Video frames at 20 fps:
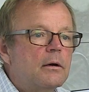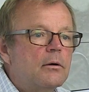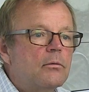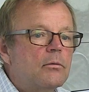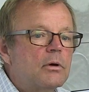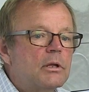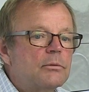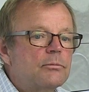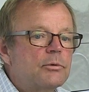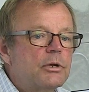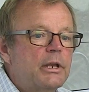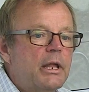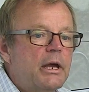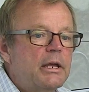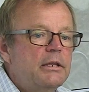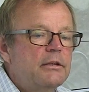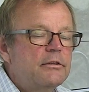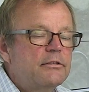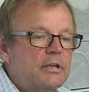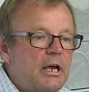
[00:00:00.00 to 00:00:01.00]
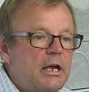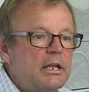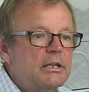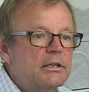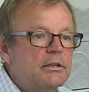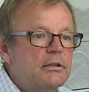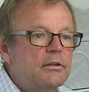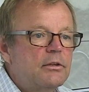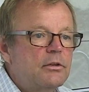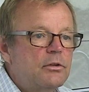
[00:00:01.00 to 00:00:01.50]
Well, when I
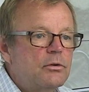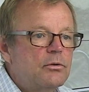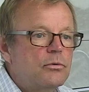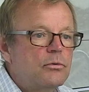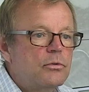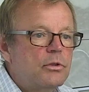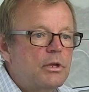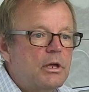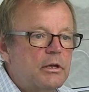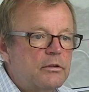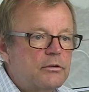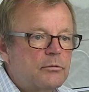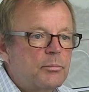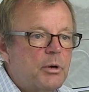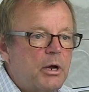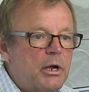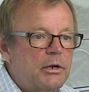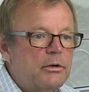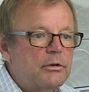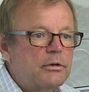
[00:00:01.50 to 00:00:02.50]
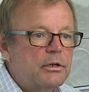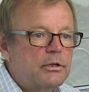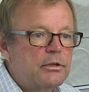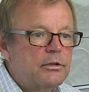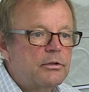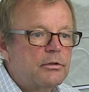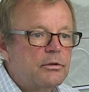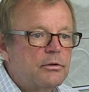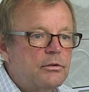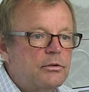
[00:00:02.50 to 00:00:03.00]
decided to do the Aspire and
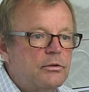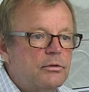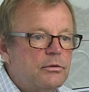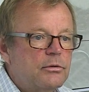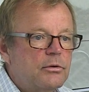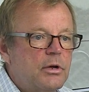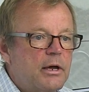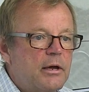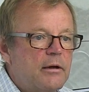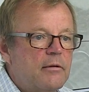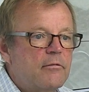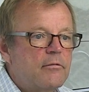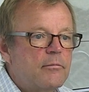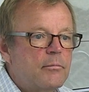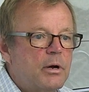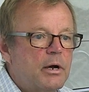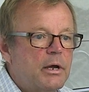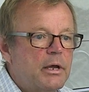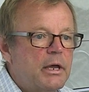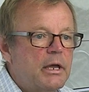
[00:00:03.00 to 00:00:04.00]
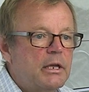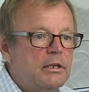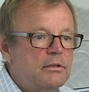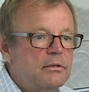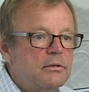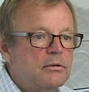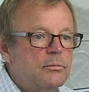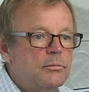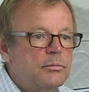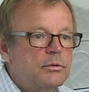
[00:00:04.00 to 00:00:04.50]
to have my
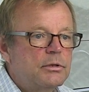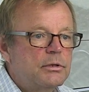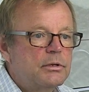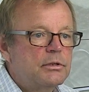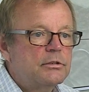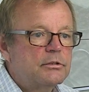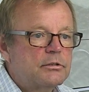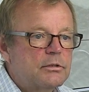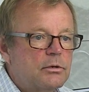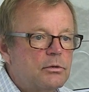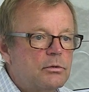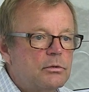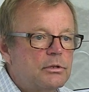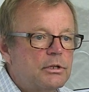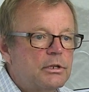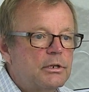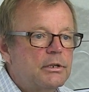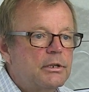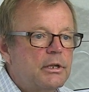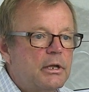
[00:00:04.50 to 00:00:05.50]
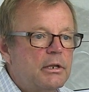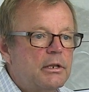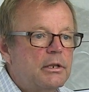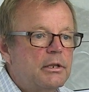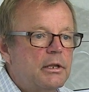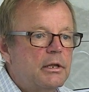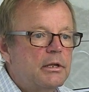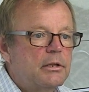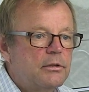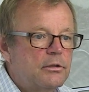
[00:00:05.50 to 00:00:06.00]
A-tube installed
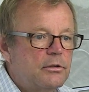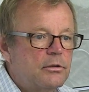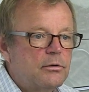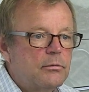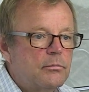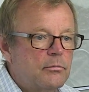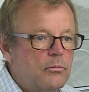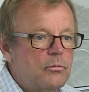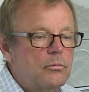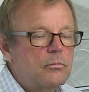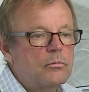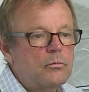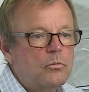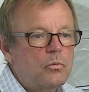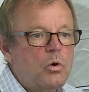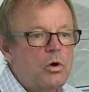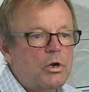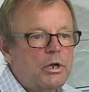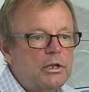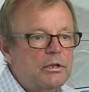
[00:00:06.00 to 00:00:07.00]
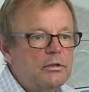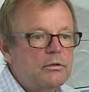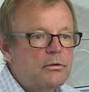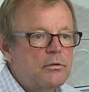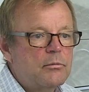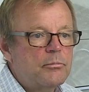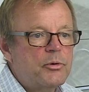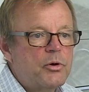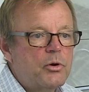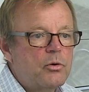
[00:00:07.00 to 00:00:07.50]
and to walk into
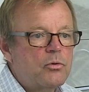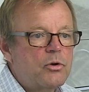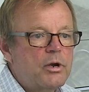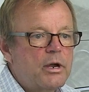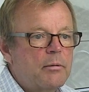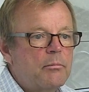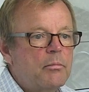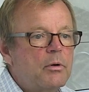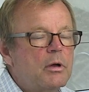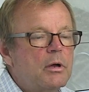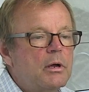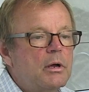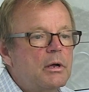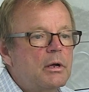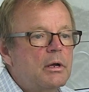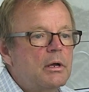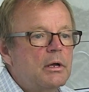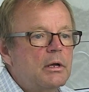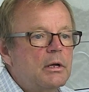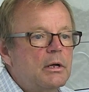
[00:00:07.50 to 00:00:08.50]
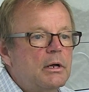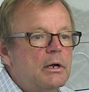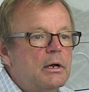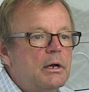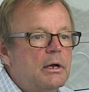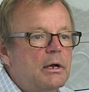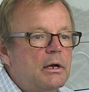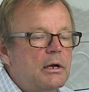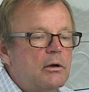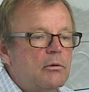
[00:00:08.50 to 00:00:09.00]
the program,
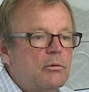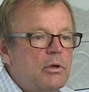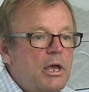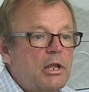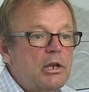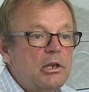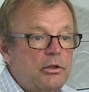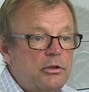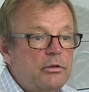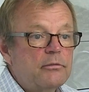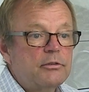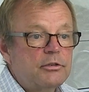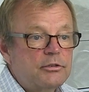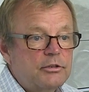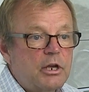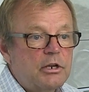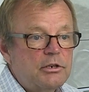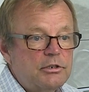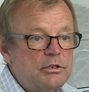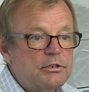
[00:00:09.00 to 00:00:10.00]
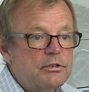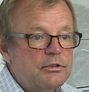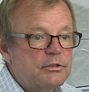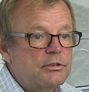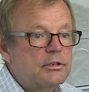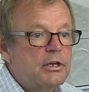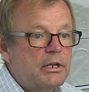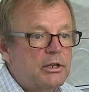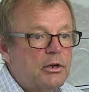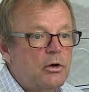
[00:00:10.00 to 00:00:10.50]
we had a lot of
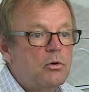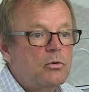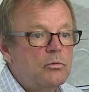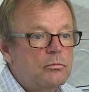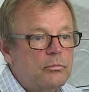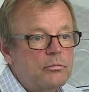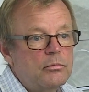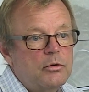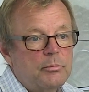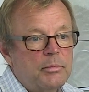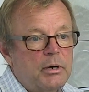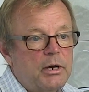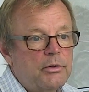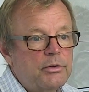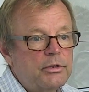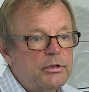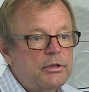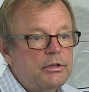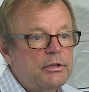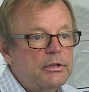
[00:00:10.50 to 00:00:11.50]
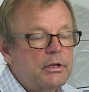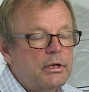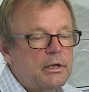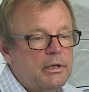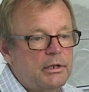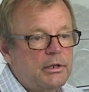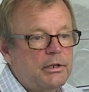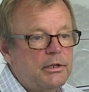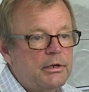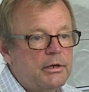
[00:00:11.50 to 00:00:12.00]
discussions at home about it,
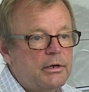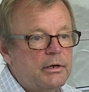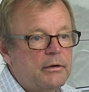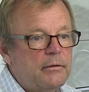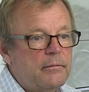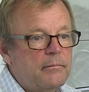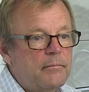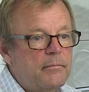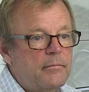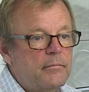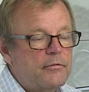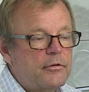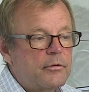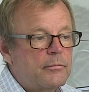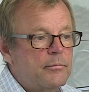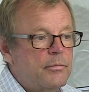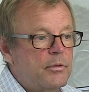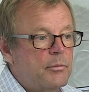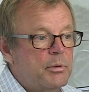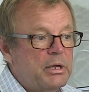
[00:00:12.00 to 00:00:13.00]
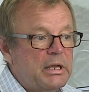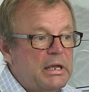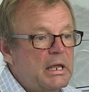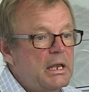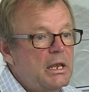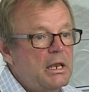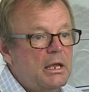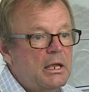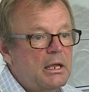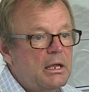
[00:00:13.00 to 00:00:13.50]
and from the
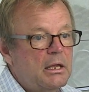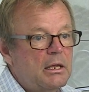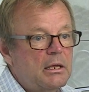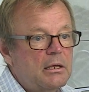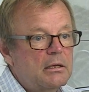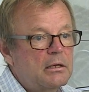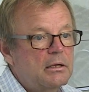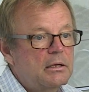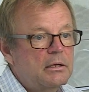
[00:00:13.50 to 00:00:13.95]
beginning